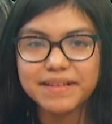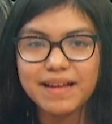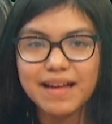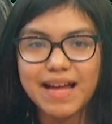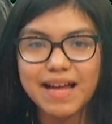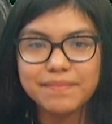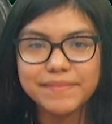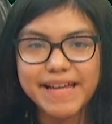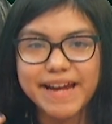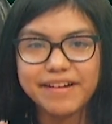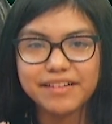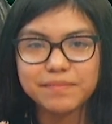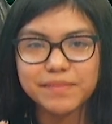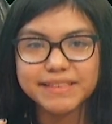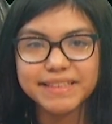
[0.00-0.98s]
I'm
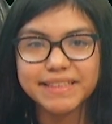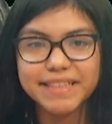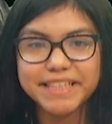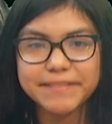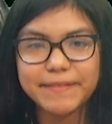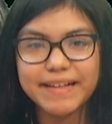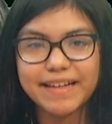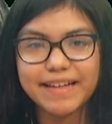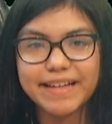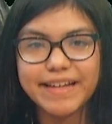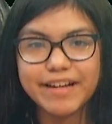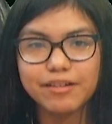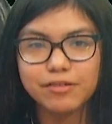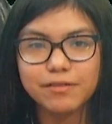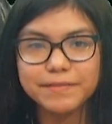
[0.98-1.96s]
Karen Martinez Vega
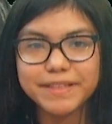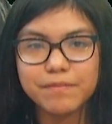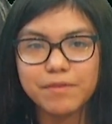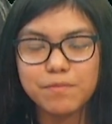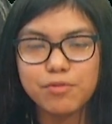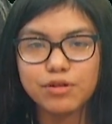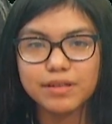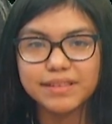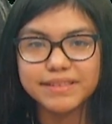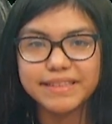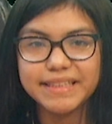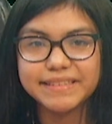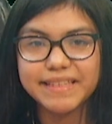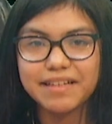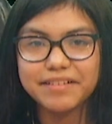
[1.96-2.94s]
here with some important
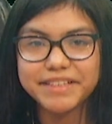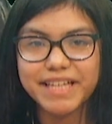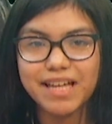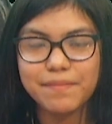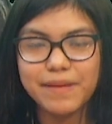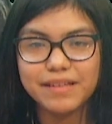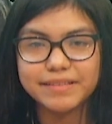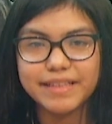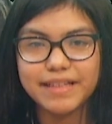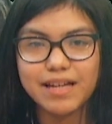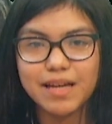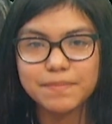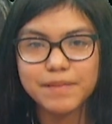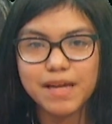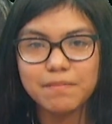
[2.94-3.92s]
details about the
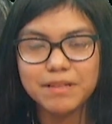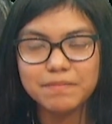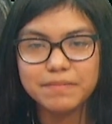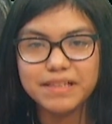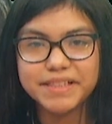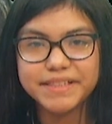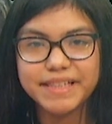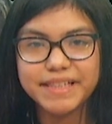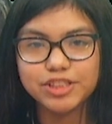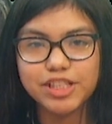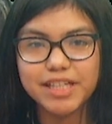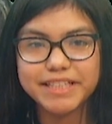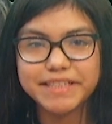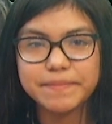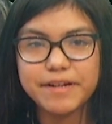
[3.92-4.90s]
upcoming
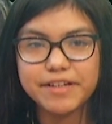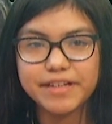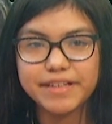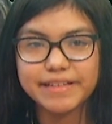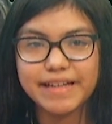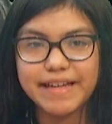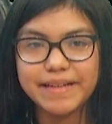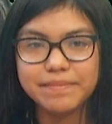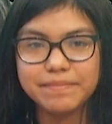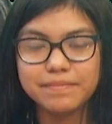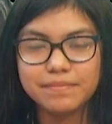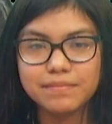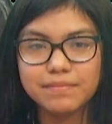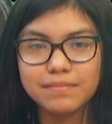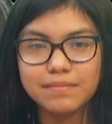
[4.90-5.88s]
PCHS Spirit Night.
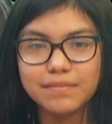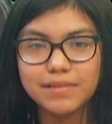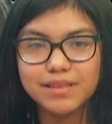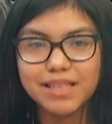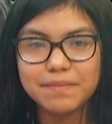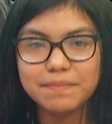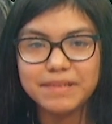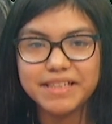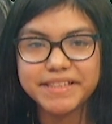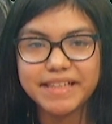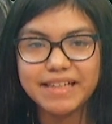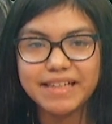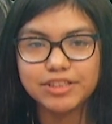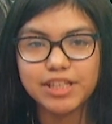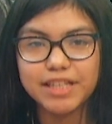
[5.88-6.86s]
The
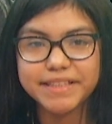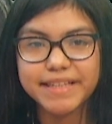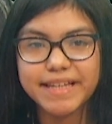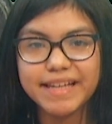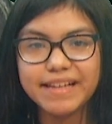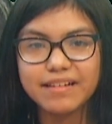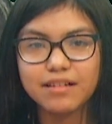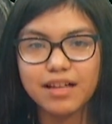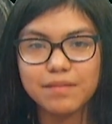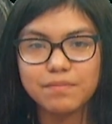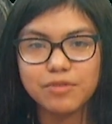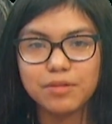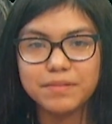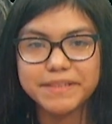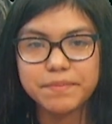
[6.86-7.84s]
PCHS Key Club
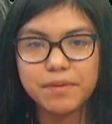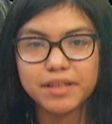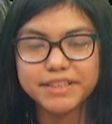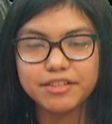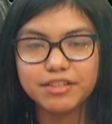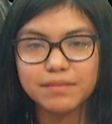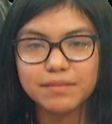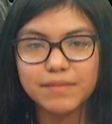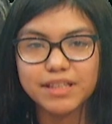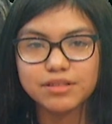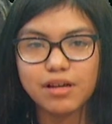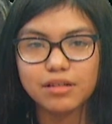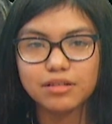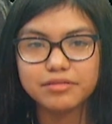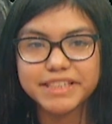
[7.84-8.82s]
will be sponsoring
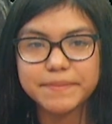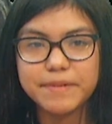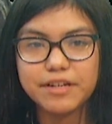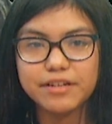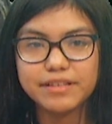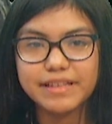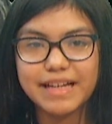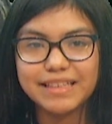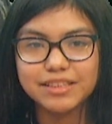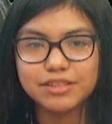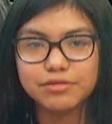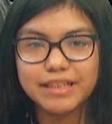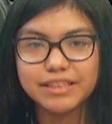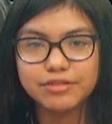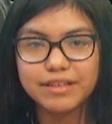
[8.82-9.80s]
McDonald's Spirit Night
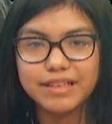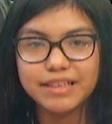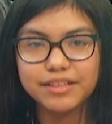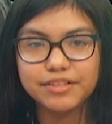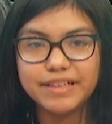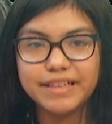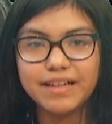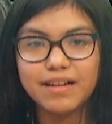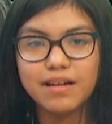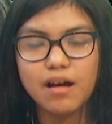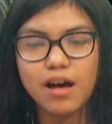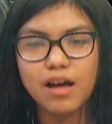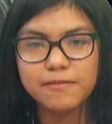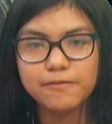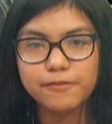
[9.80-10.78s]
2023
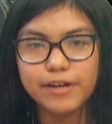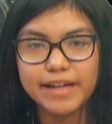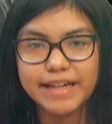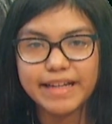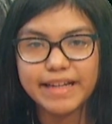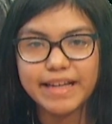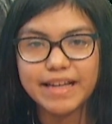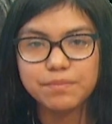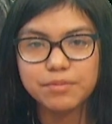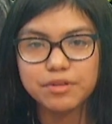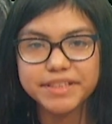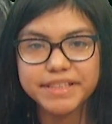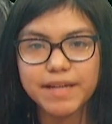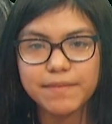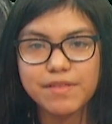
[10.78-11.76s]
on Friday, April
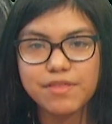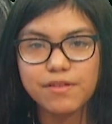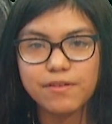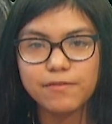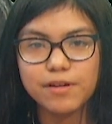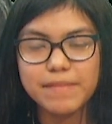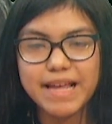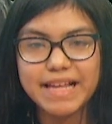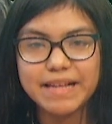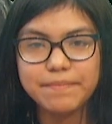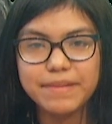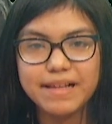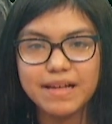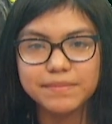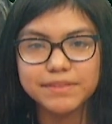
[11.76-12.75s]
7th from 8
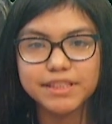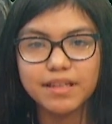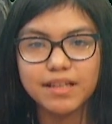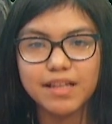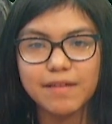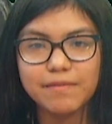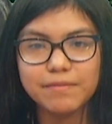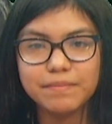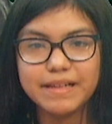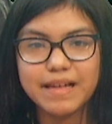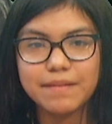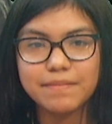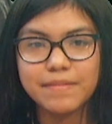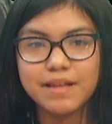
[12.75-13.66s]
p.m. to 11 p.m.